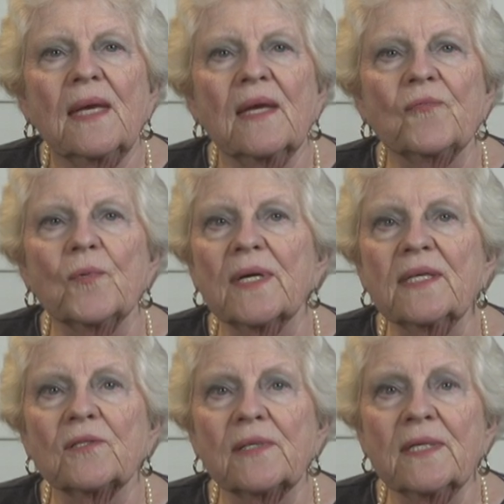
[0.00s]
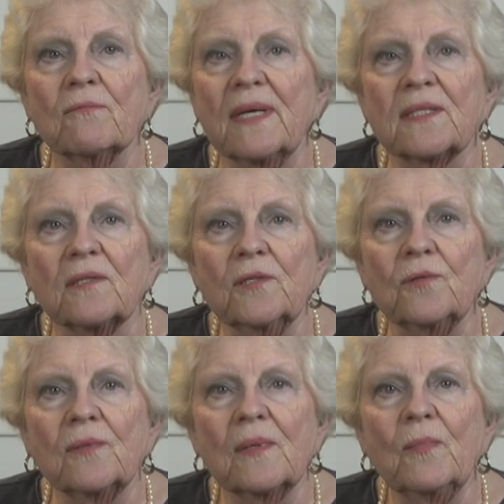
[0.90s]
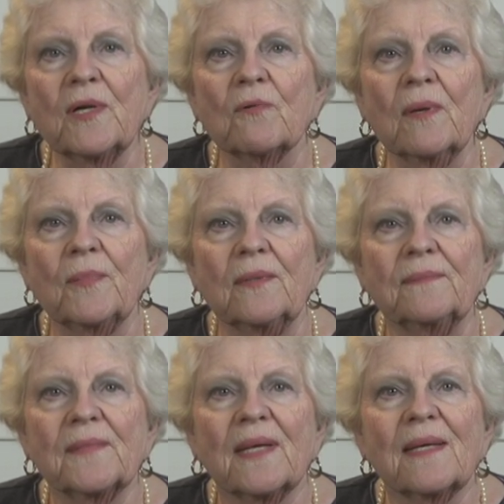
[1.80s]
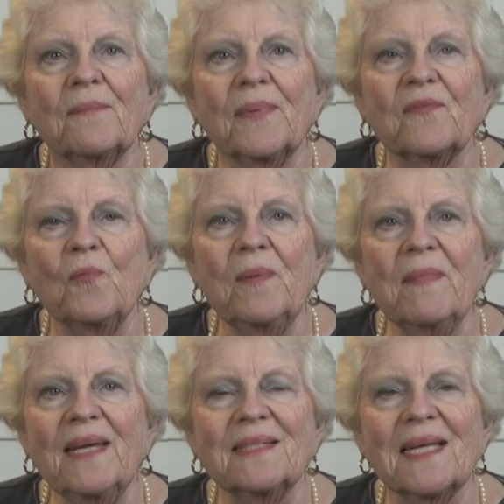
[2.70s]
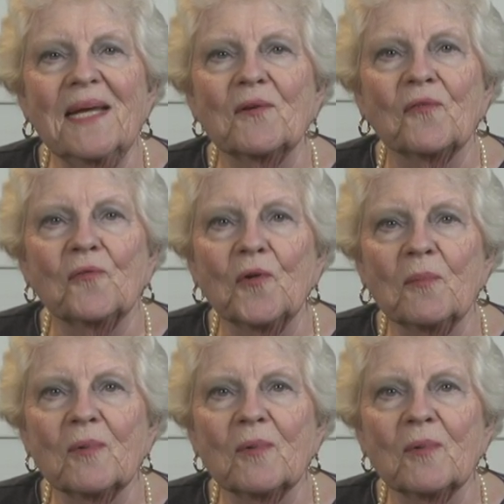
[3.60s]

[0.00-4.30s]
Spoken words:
If we're irresolute, we crumble. But if we maintain a firm